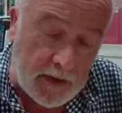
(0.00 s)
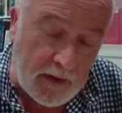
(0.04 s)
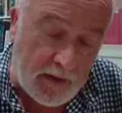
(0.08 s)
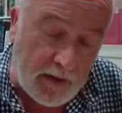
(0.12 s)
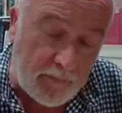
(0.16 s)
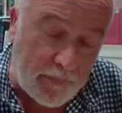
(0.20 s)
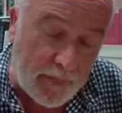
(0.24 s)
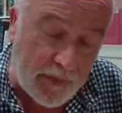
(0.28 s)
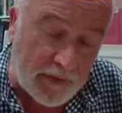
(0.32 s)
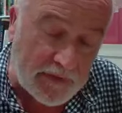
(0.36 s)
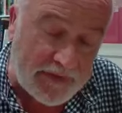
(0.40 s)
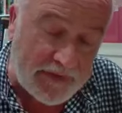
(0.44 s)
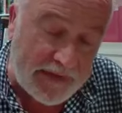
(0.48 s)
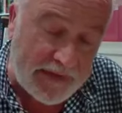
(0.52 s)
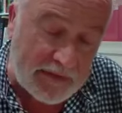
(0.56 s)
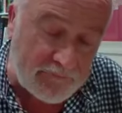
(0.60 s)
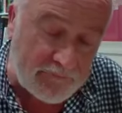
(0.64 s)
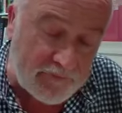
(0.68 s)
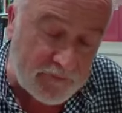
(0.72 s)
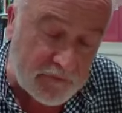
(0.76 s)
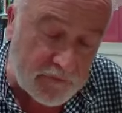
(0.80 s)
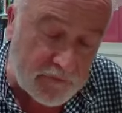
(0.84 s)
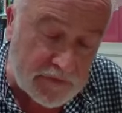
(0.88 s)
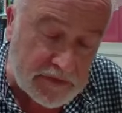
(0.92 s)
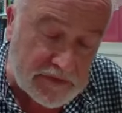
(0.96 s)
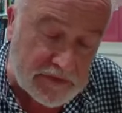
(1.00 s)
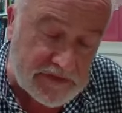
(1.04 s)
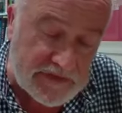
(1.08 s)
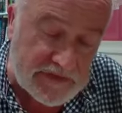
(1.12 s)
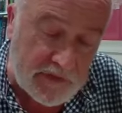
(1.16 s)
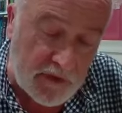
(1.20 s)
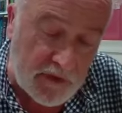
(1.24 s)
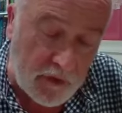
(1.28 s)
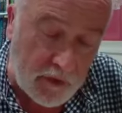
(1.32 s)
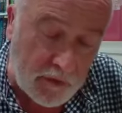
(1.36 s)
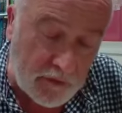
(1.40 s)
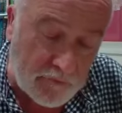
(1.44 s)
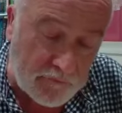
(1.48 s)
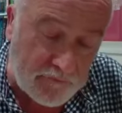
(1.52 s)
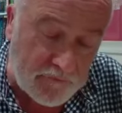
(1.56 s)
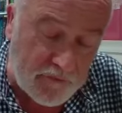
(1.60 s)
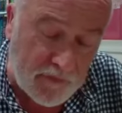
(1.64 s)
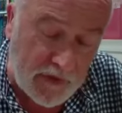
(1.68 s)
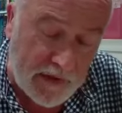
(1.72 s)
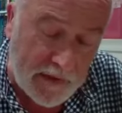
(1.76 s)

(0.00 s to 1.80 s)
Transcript: about uh, the influence of